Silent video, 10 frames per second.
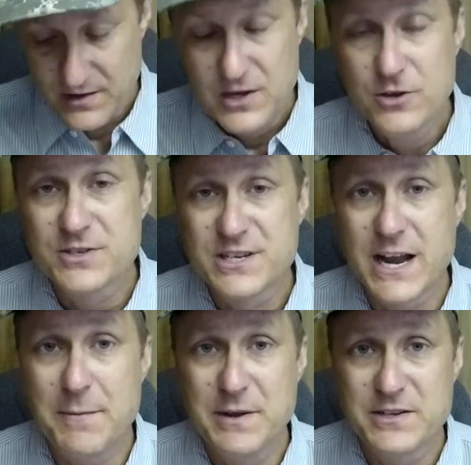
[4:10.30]
Used to
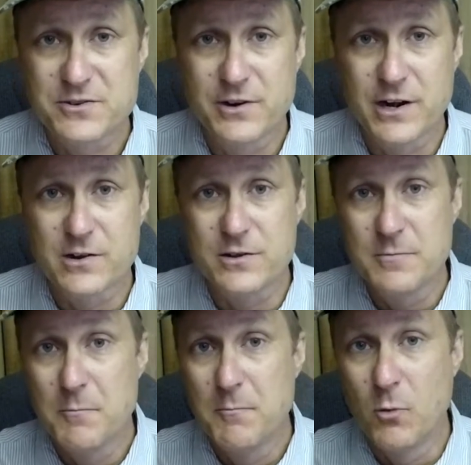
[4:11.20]
not be as critical.
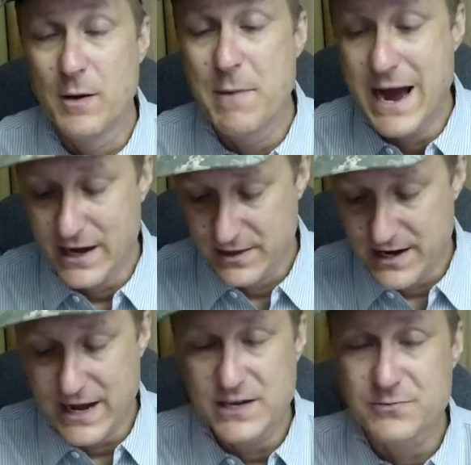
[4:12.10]
Way back in the
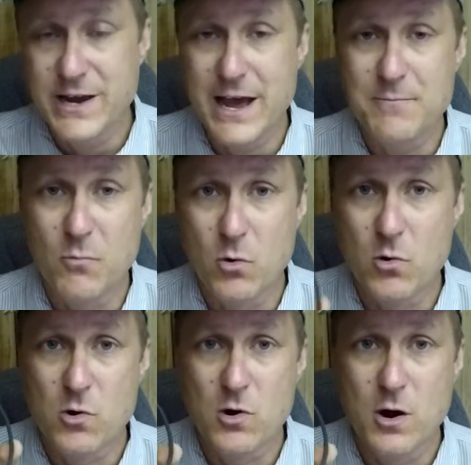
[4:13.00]
90s, we had
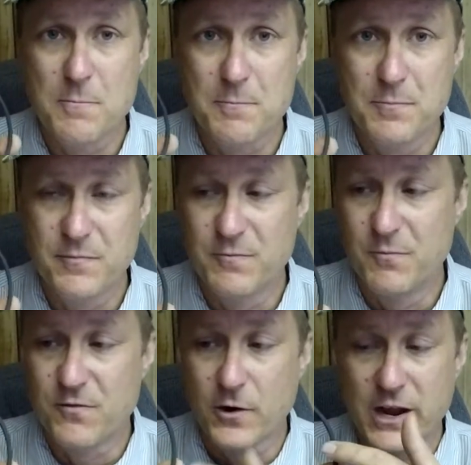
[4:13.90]
more
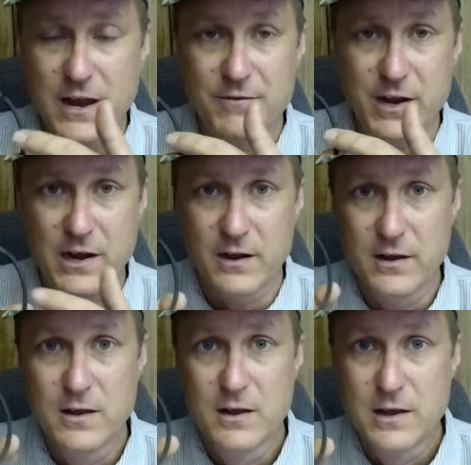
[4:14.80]
forgiving,
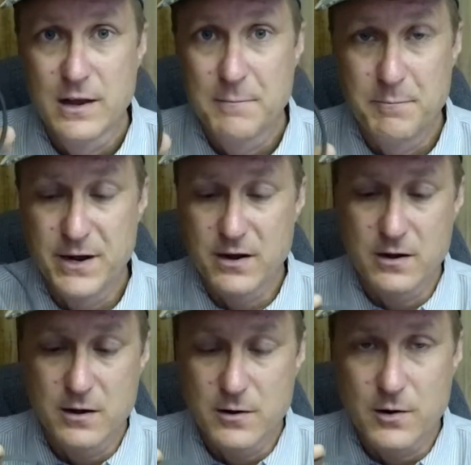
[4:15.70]

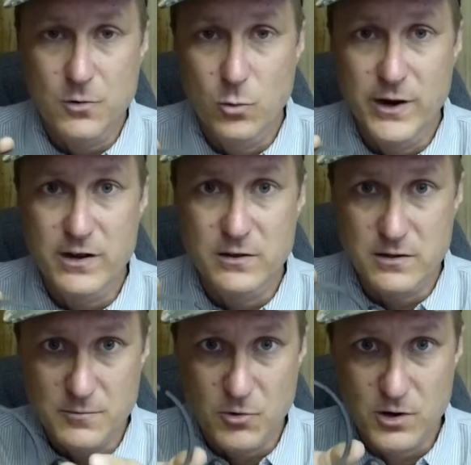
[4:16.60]
bigger
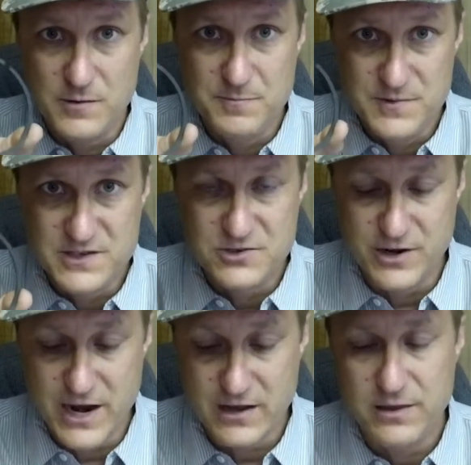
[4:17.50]
wiggle, more
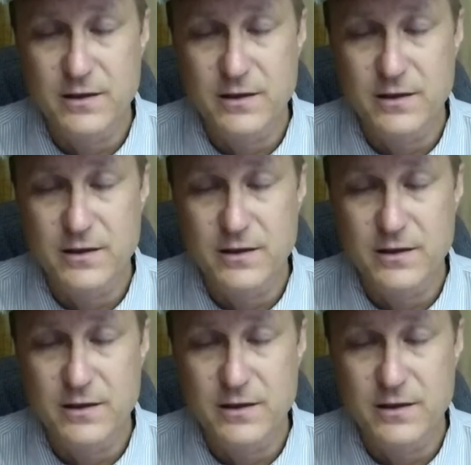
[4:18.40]
strength.